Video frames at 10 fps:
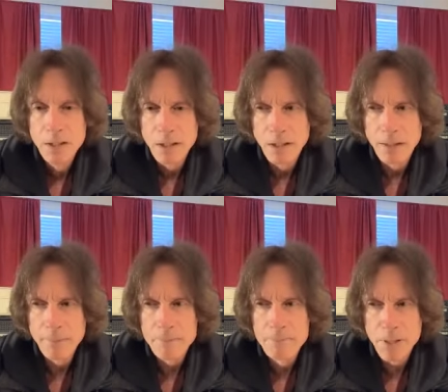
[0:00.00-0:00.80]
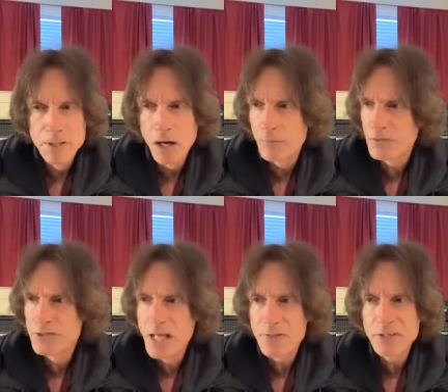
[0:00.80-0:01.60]
Um, but no, there's
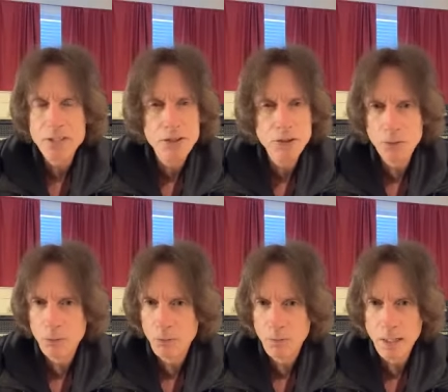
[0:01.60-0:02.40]
nothing new.